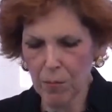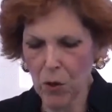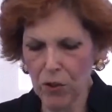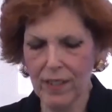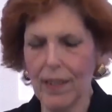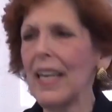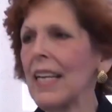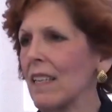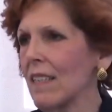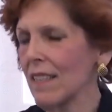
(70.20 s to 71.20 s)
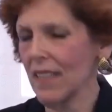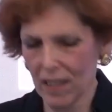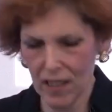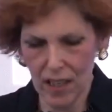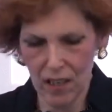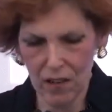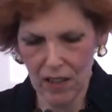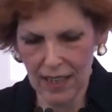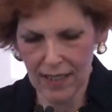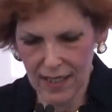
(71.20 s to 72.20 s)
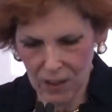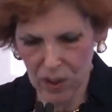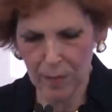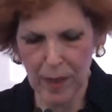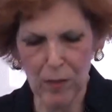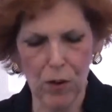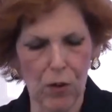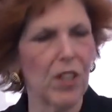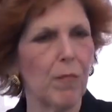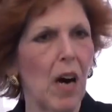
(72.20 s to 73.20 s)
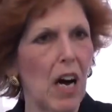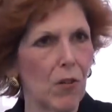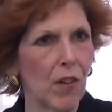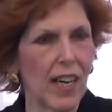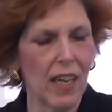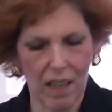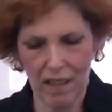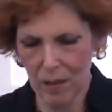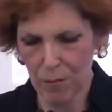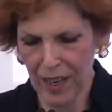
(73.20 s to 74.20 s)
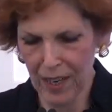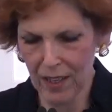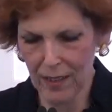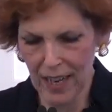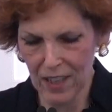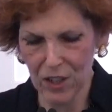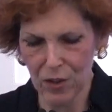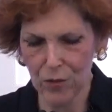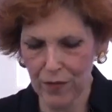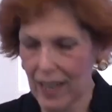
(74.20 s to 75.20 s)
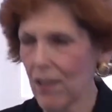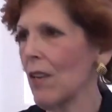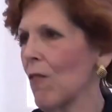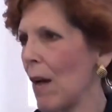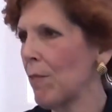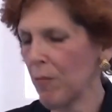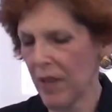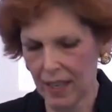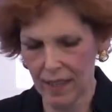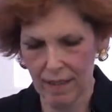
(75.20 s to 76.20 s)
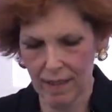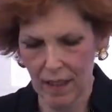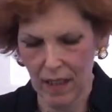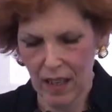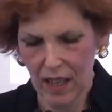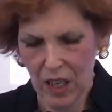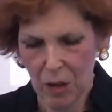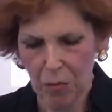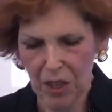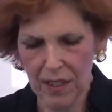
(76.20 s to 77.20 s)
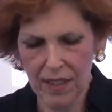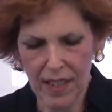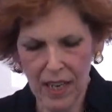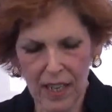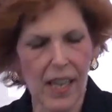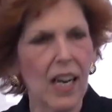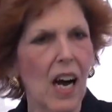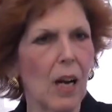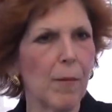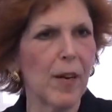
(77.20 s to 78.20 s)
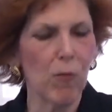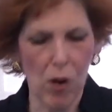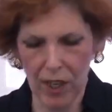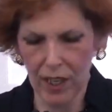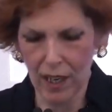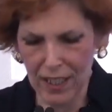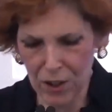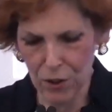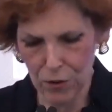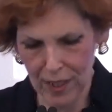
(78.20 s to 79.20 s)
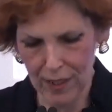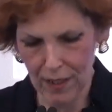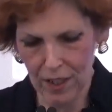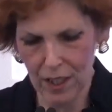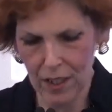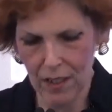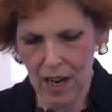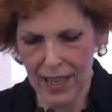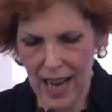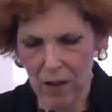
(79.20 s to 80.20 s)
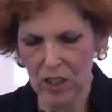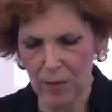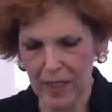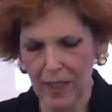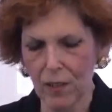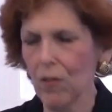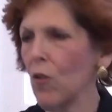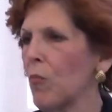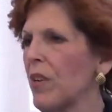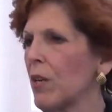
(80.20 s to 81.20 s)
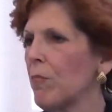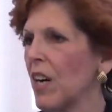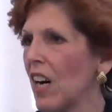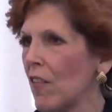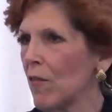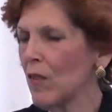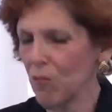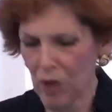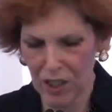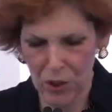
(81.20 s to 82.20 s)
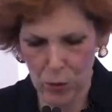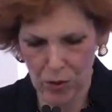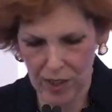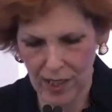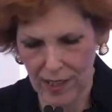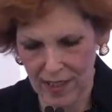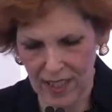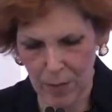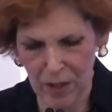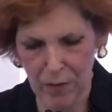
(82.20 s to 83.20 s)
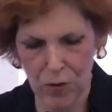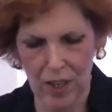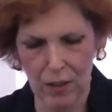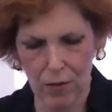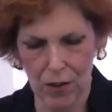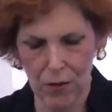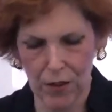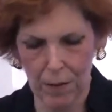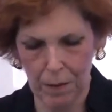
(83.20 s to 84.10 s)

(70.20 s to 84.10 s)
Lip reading: most likely scenario, I still expect growth to moderate compared to last year's very rapid pace. But instead of the economy growing under trend this year, I now expect it to grow a bit above my 2% estimate of trend growth.